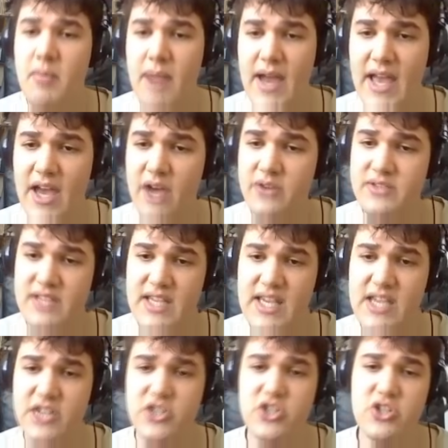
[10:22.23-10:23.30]
Buyouts
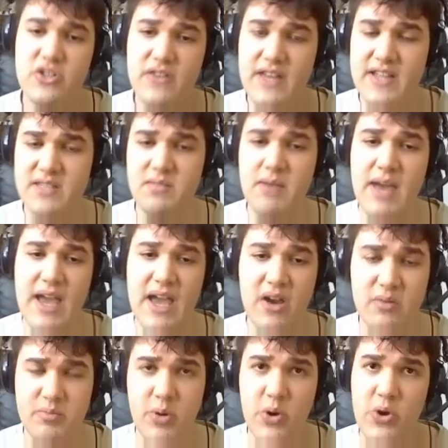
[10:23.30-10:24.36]
each, that's
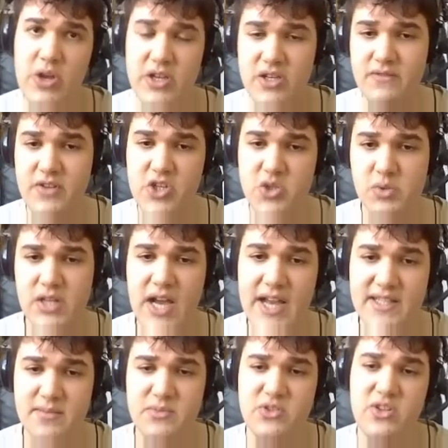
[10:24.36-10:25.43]
buyout per individual
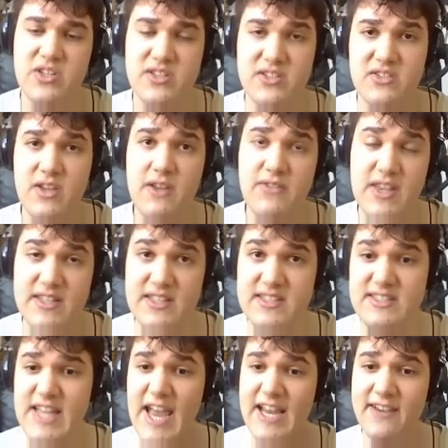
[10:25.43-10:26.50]
item, so if there's a
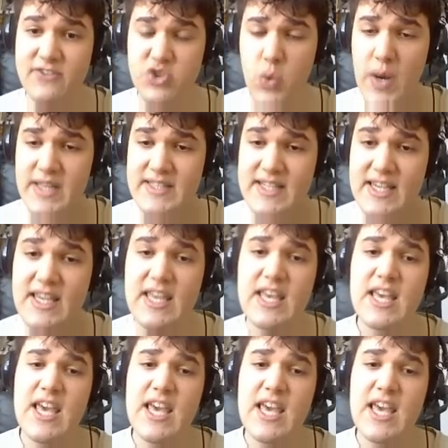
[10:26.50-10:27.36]
stack of 20,